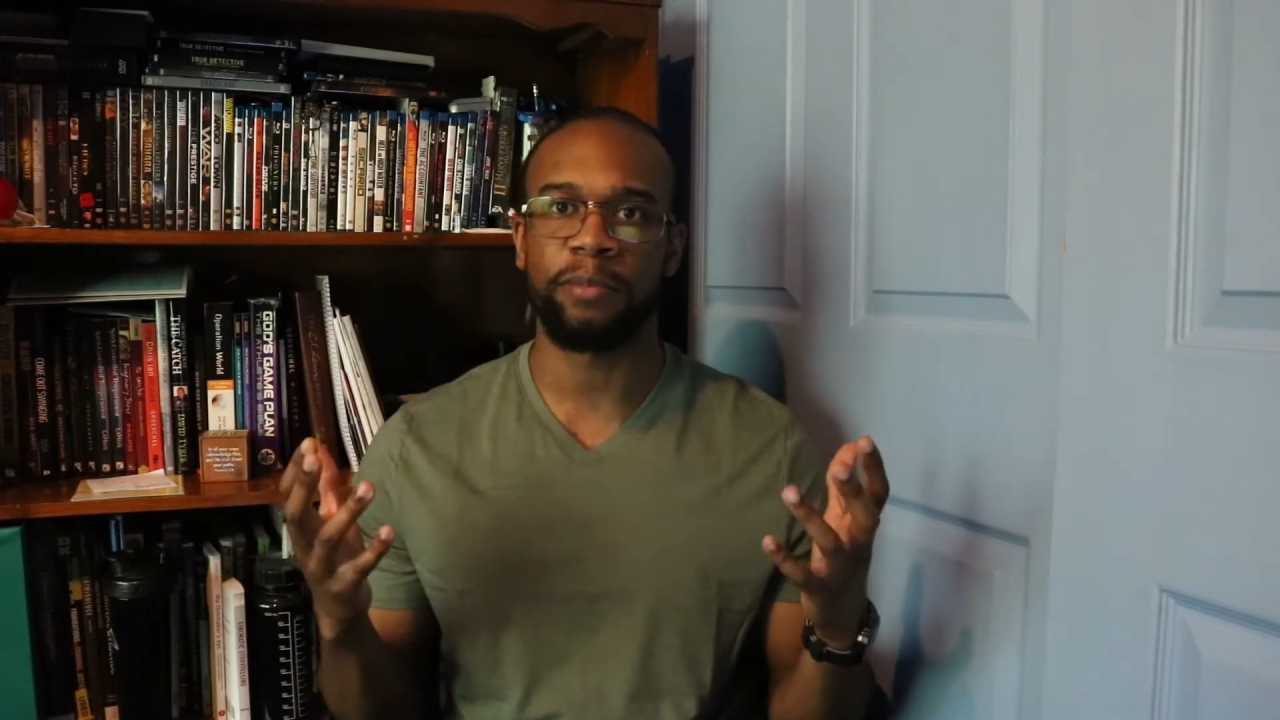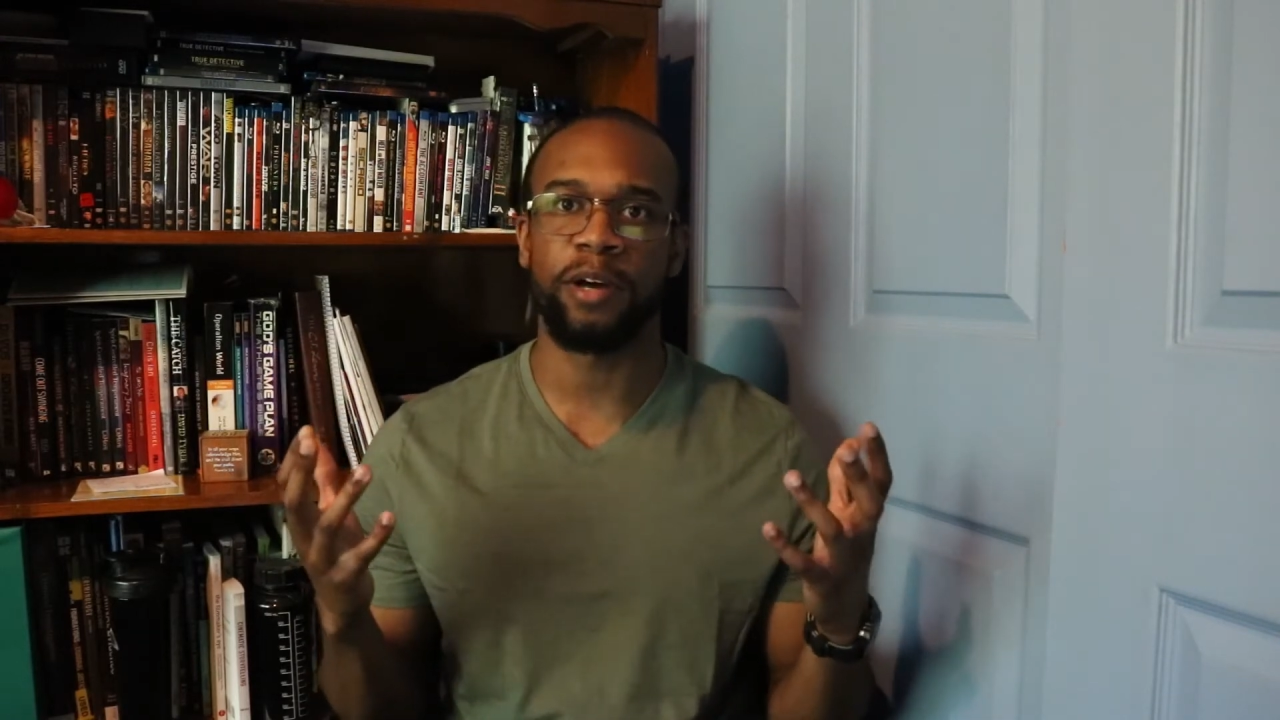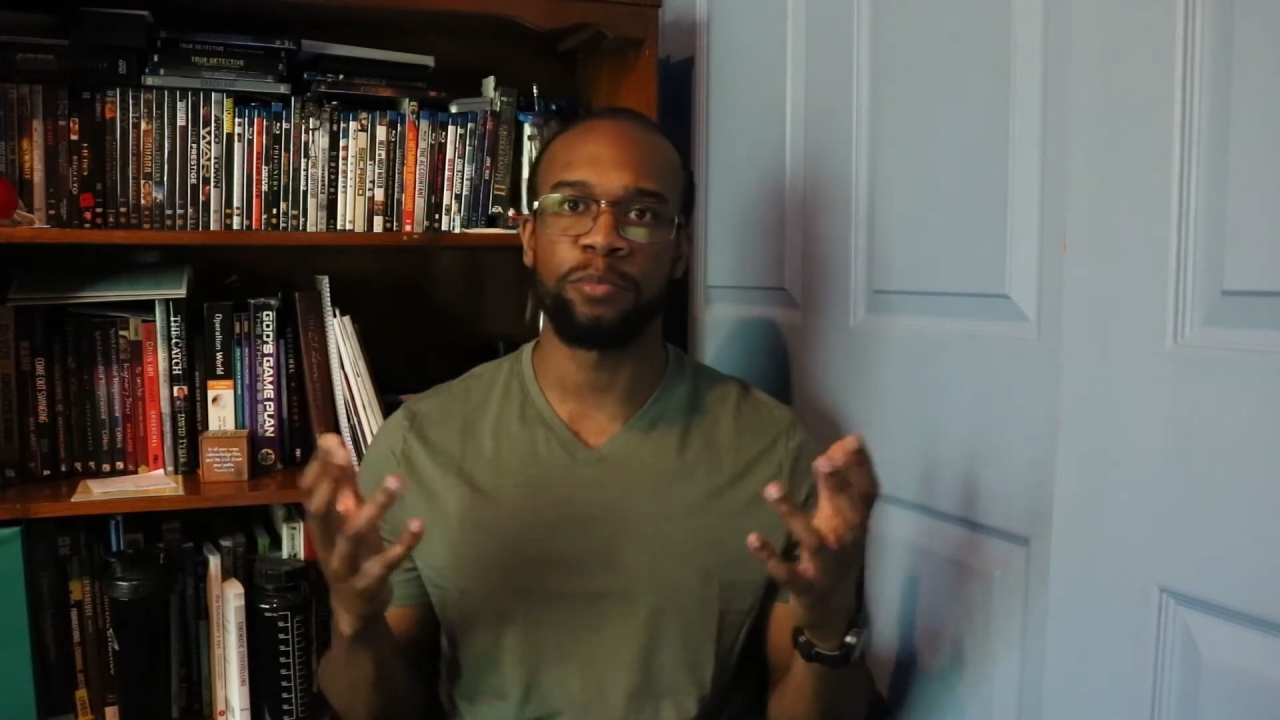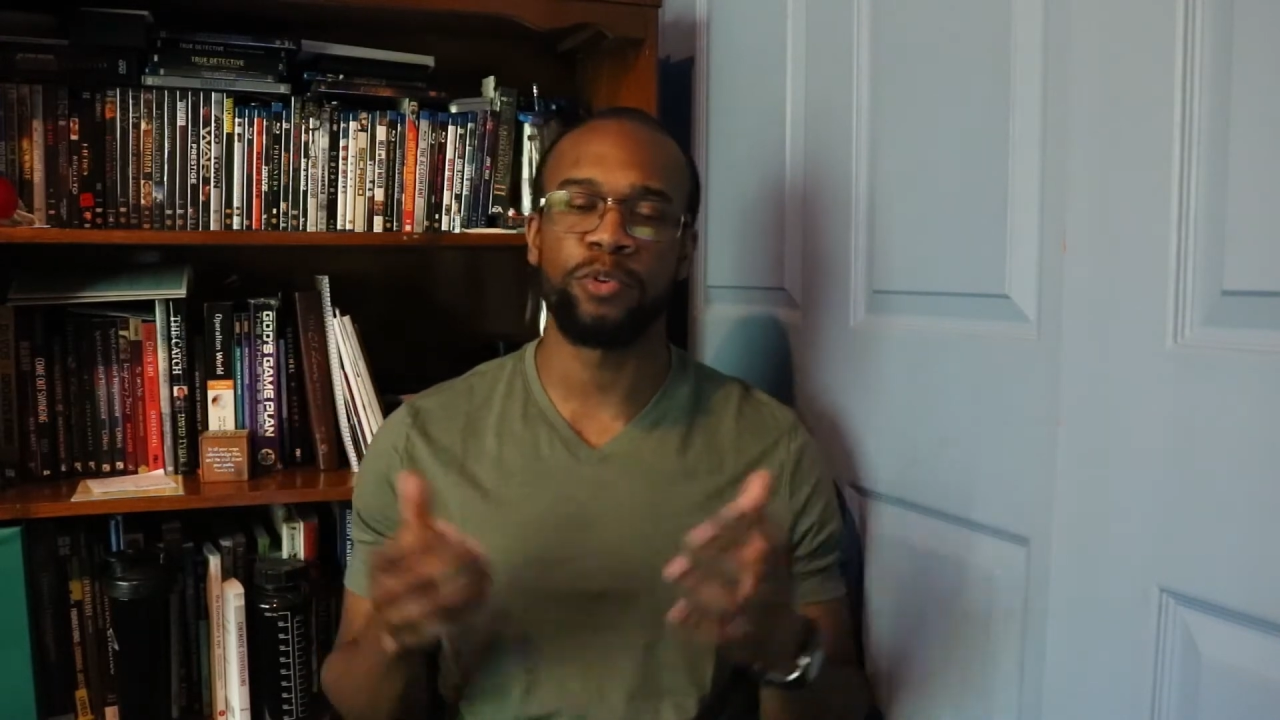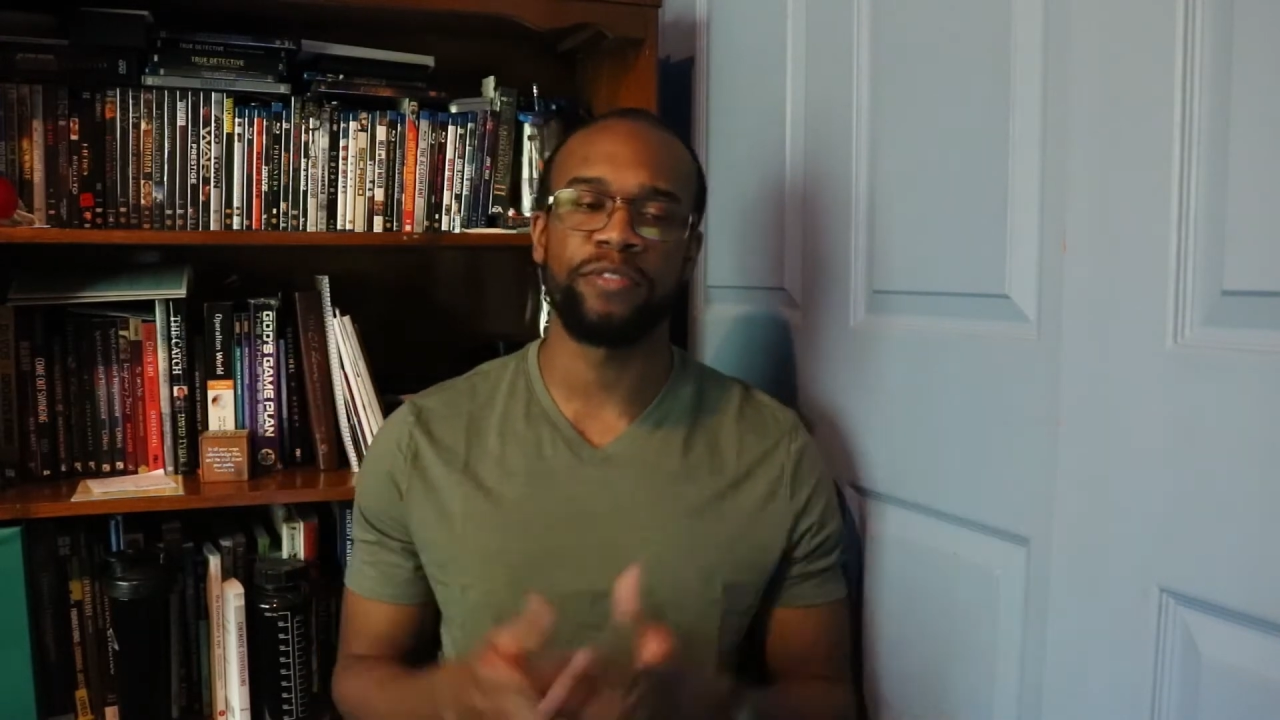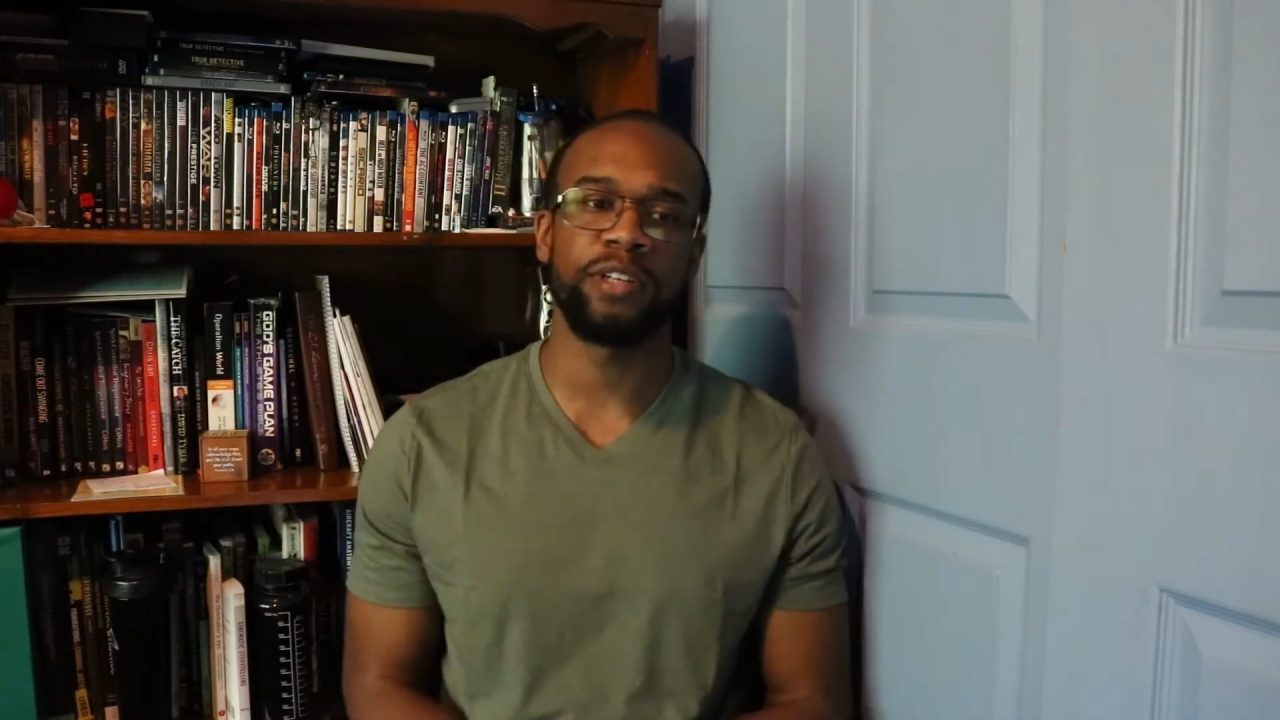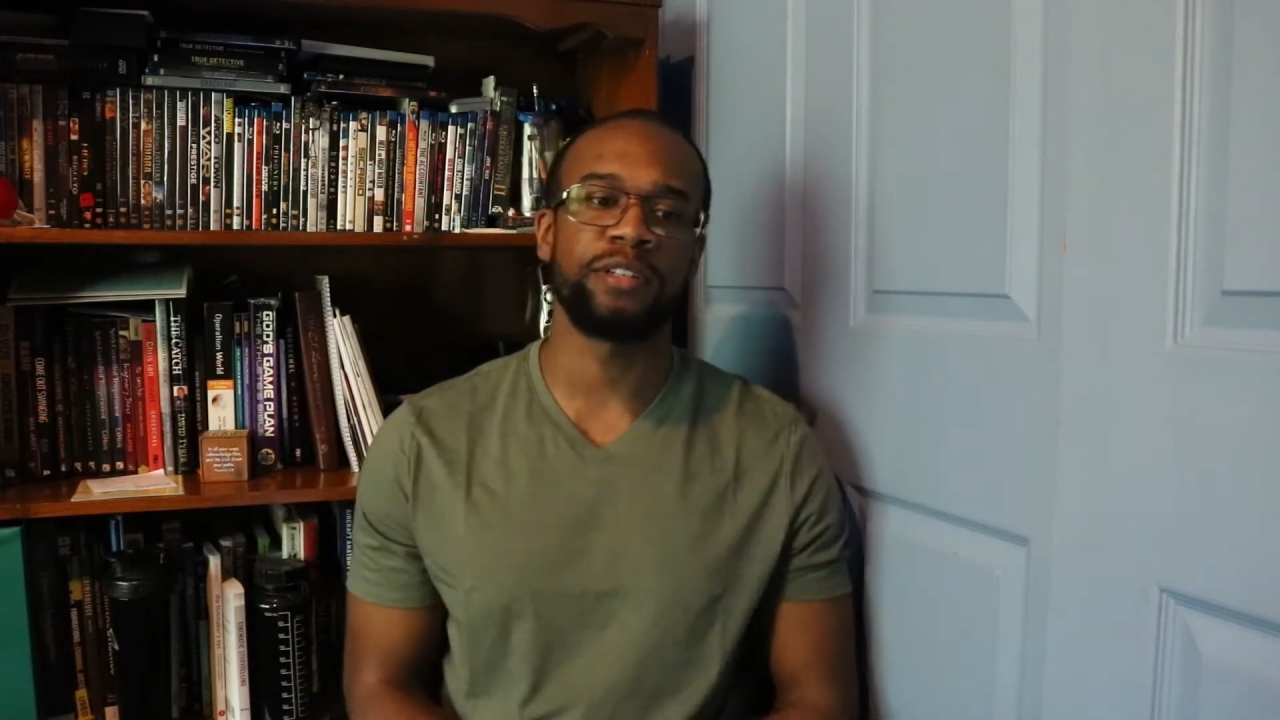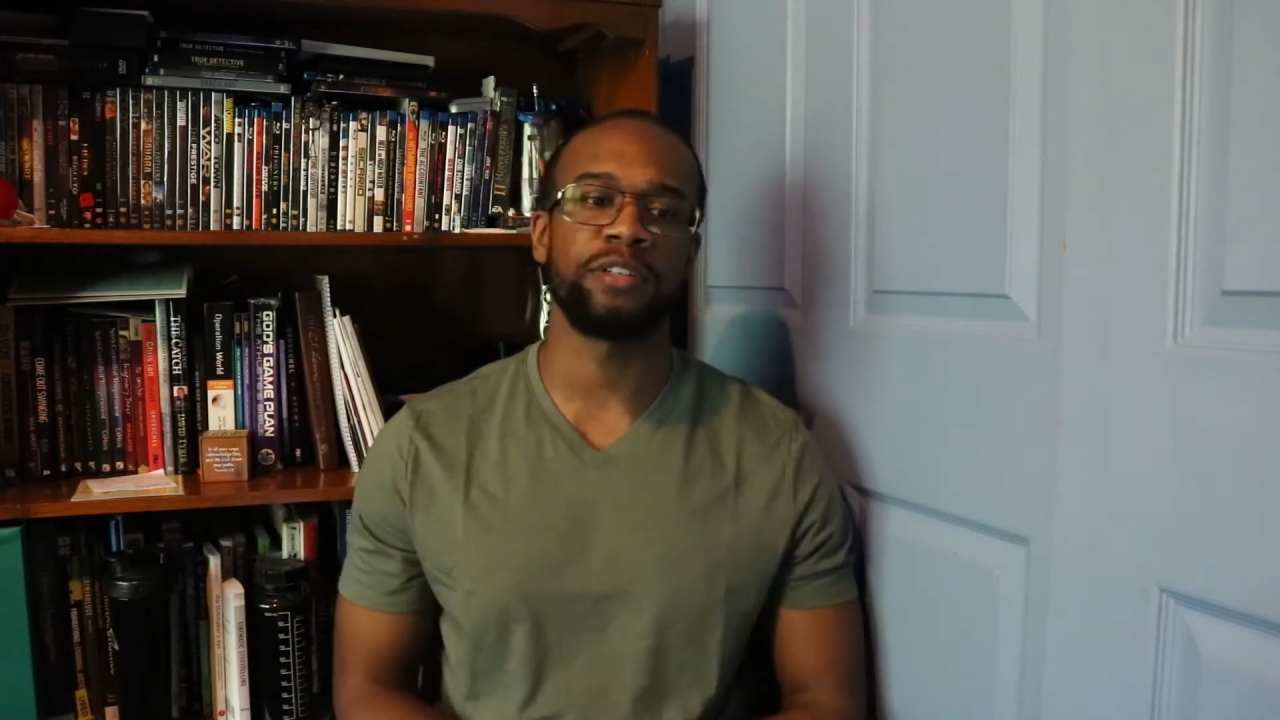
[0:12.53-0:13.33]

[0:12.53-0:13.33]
about movies,